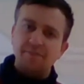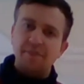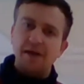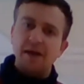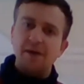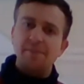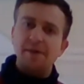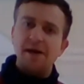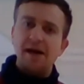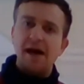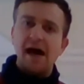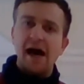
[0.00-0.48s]

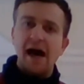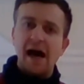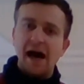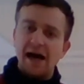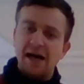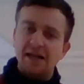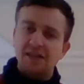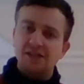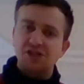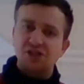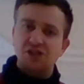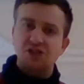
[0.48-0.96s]
maybe a
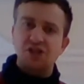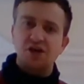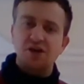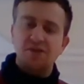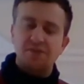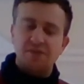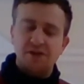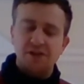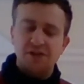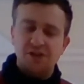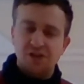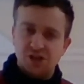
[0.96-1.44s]
hard
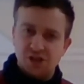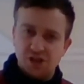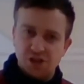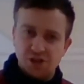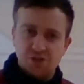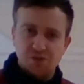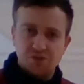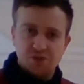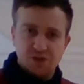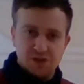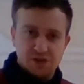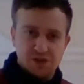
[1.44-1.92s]
surface to
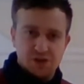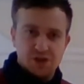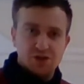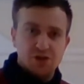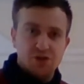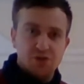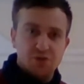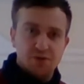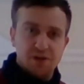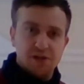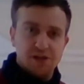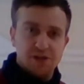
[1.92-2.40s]
use to
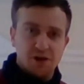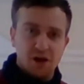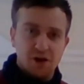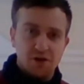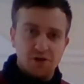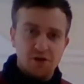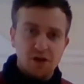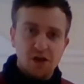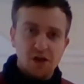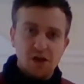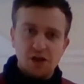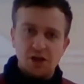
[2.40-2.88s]
do this on.